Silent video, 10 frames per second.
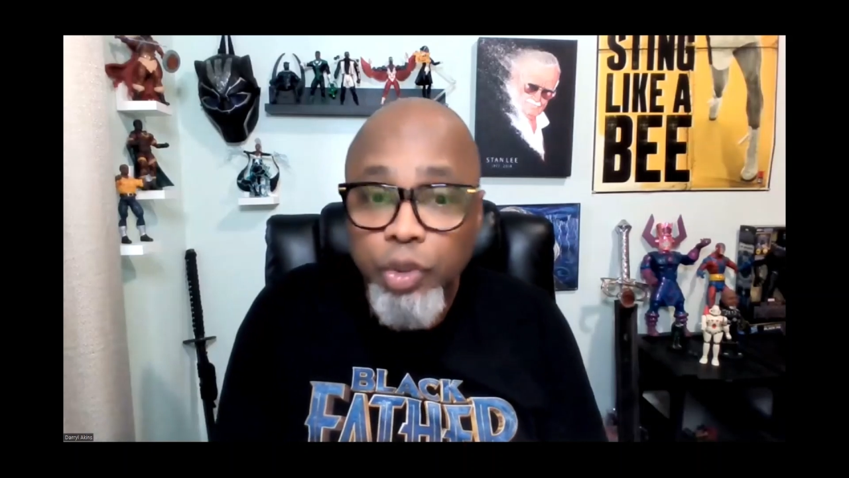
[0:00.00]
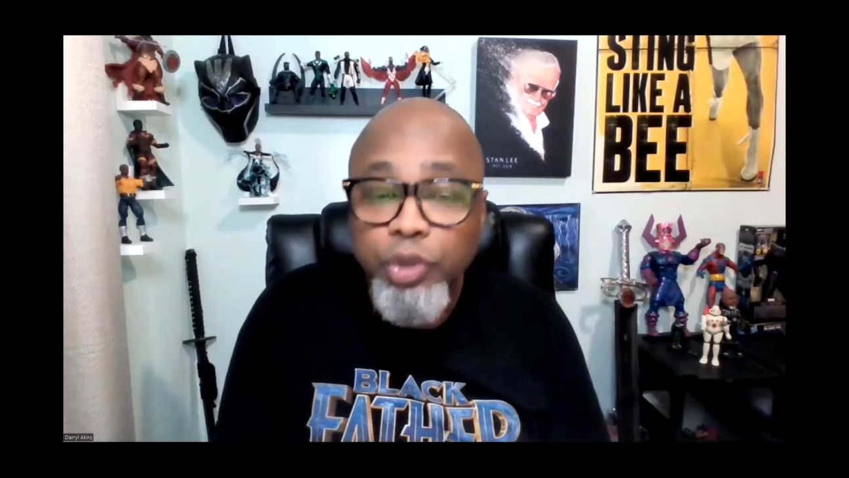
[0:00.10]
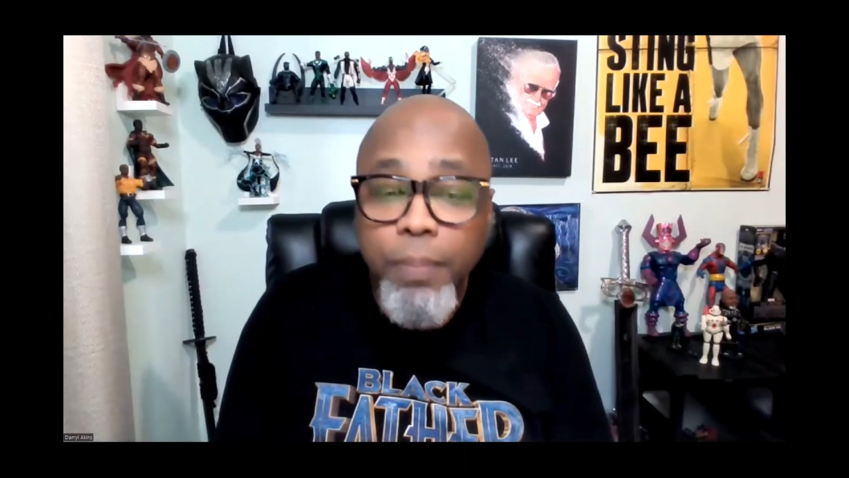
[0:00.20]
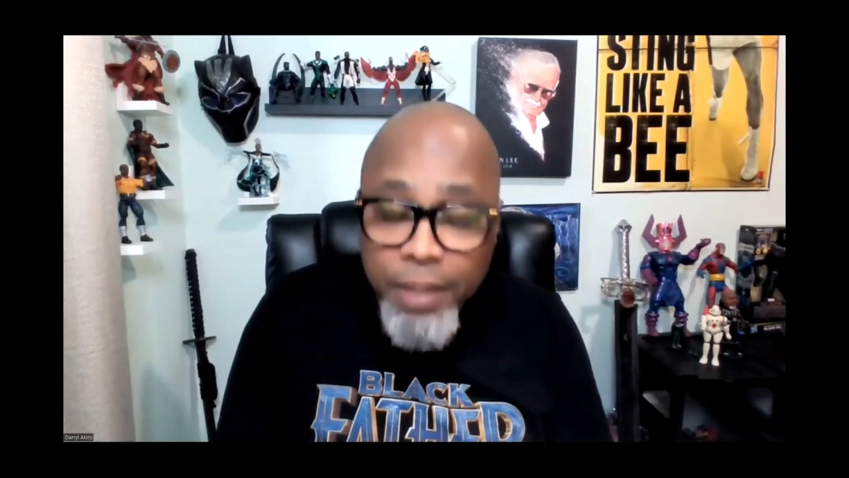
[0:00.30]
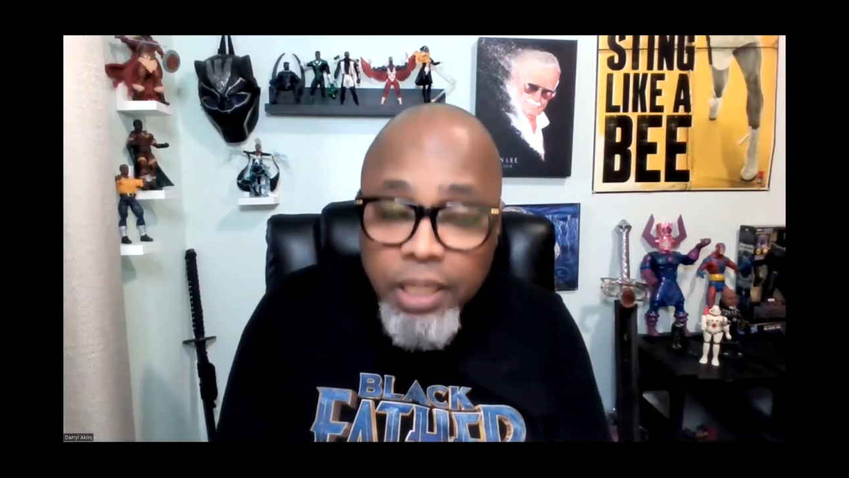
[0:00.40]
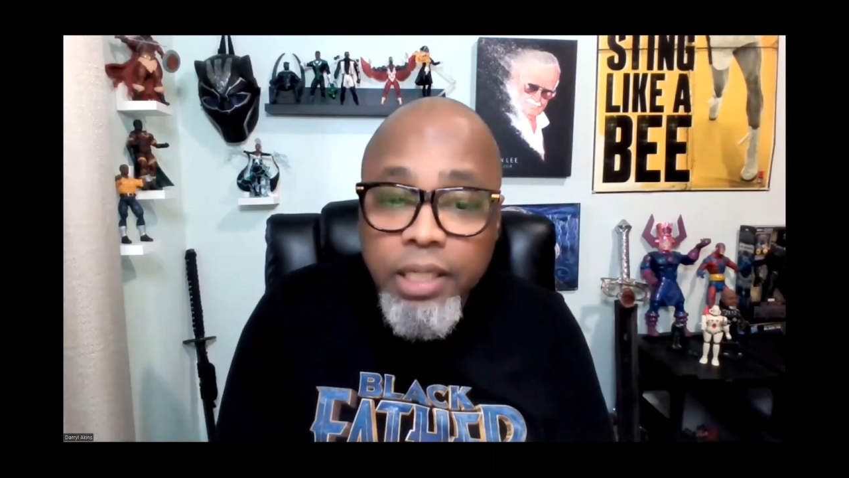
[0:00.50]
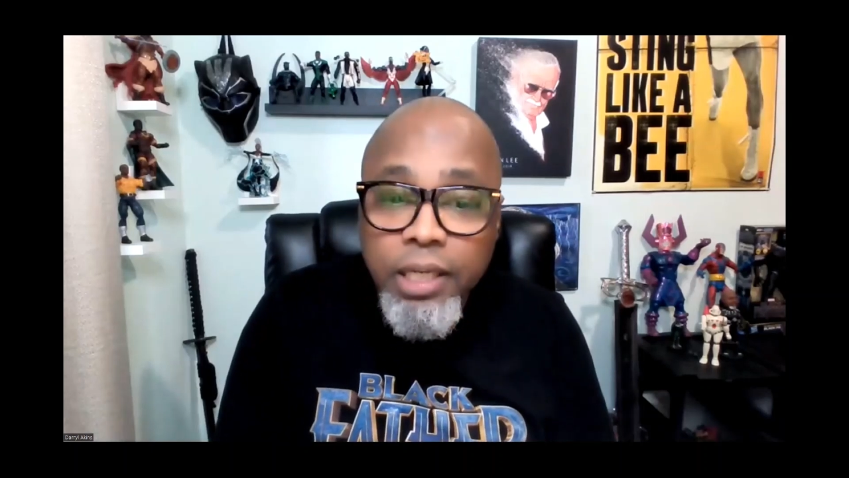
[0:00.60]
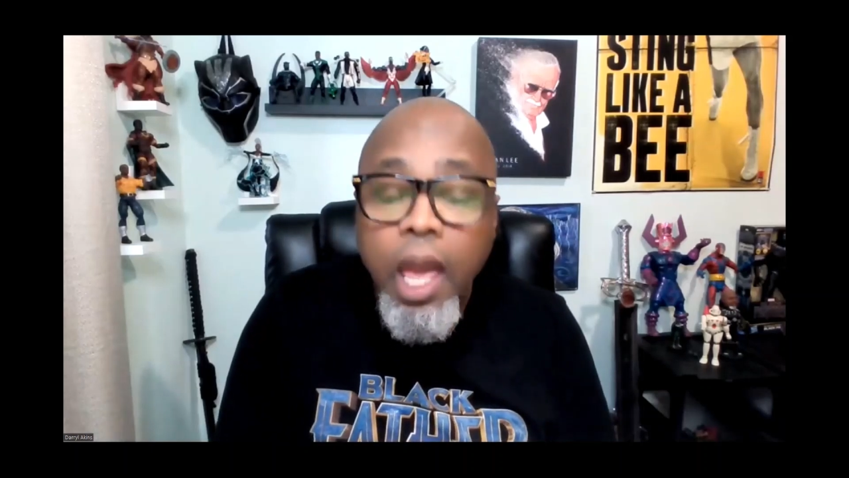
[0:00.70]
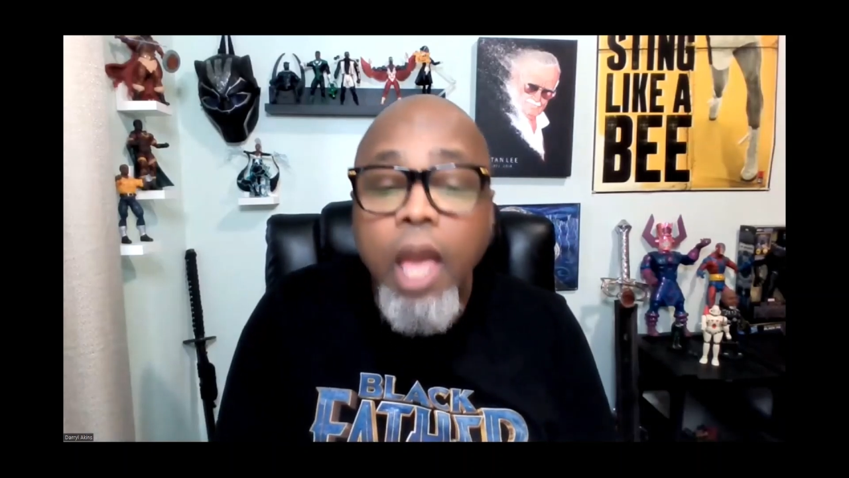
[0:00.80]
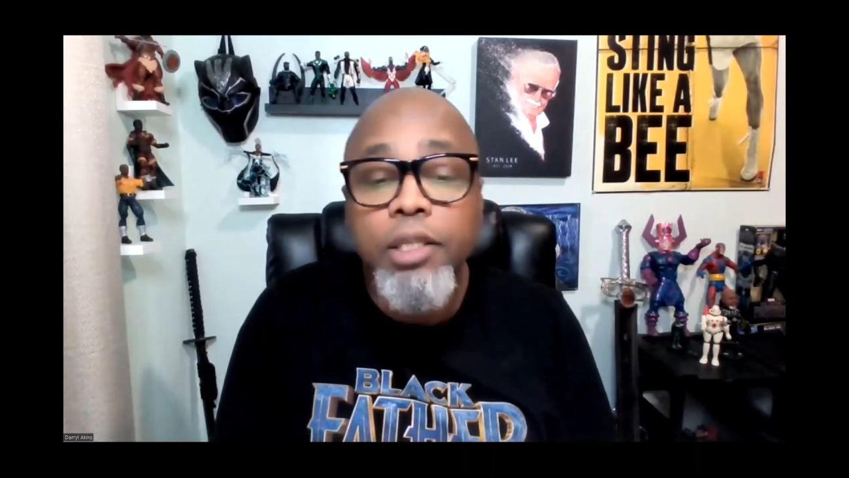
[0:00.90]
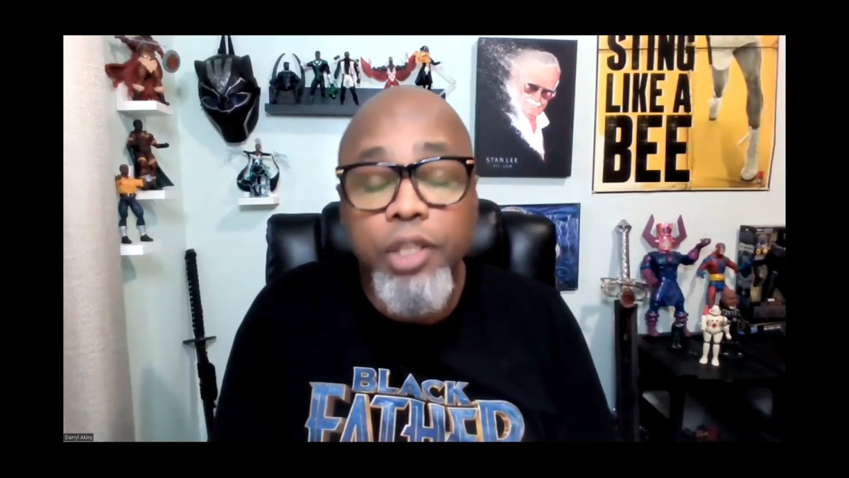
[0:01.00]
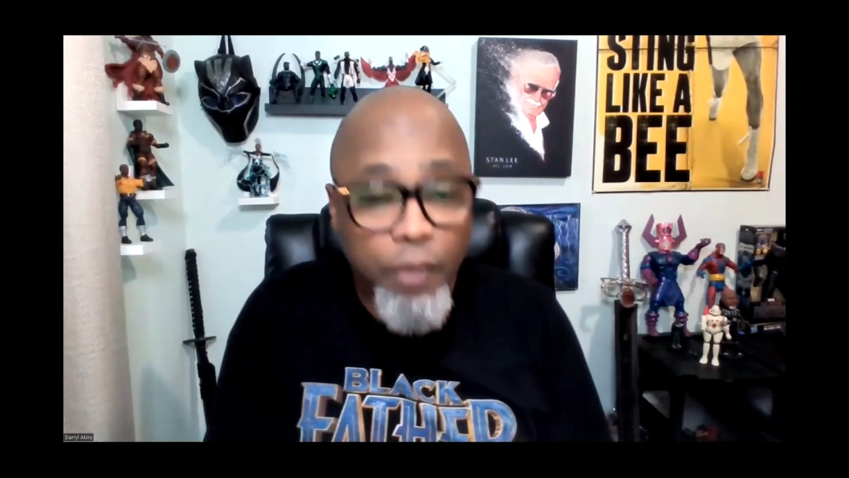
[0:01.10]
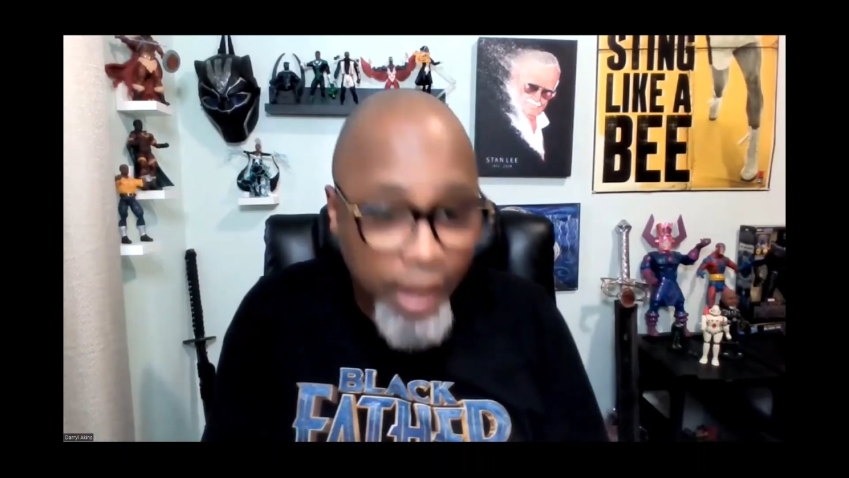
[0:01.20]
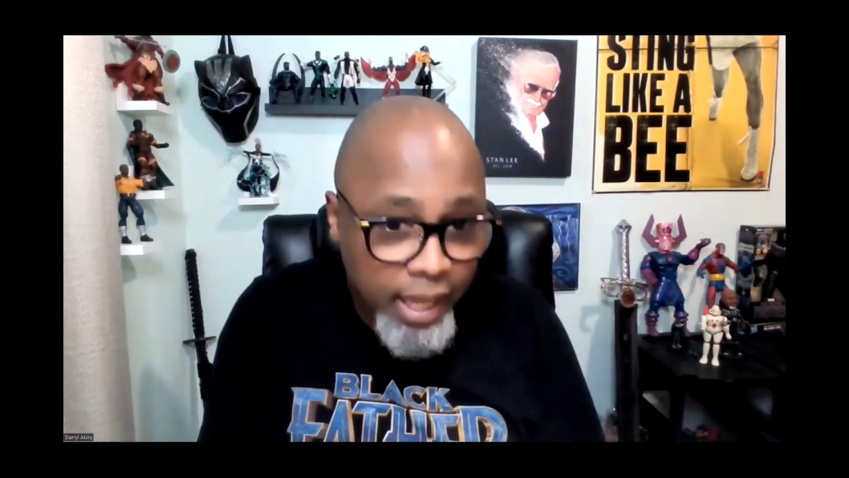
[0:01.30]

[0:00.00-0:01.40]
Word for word: you should put your